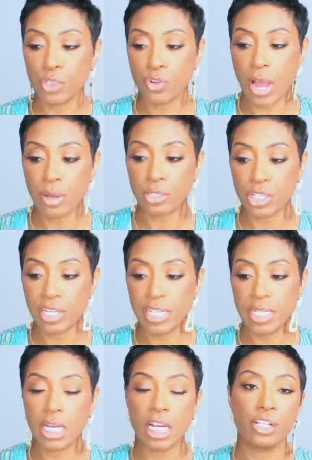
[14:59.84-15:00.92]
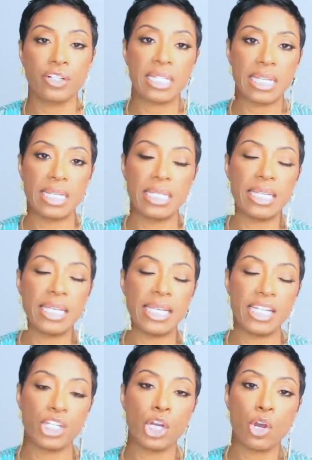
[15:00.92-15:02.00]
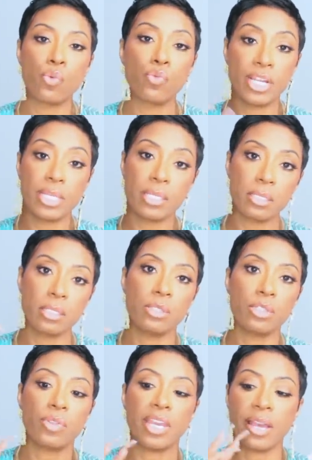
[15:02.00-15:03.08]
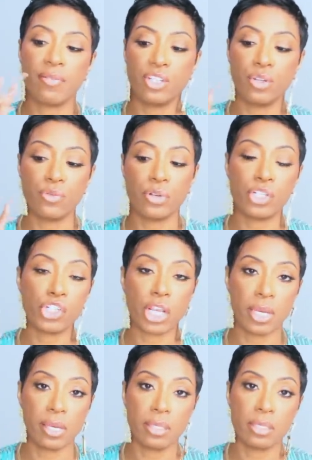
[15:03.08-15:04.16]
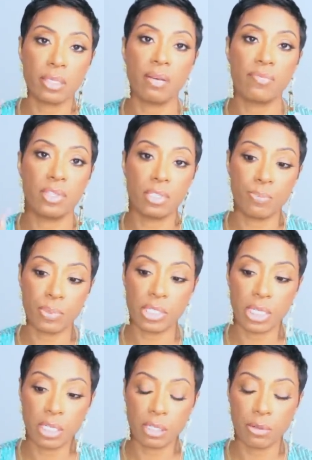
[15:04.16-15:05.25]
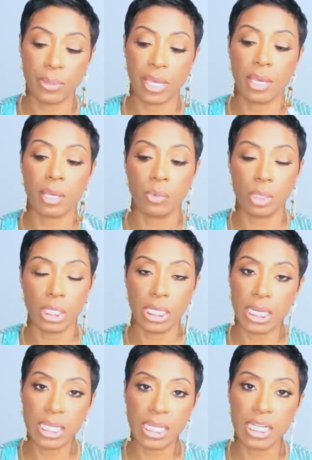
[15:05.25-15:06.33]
trouser, and the color is the indigo rinse. So they have different shades of this particular pant. We're looking at the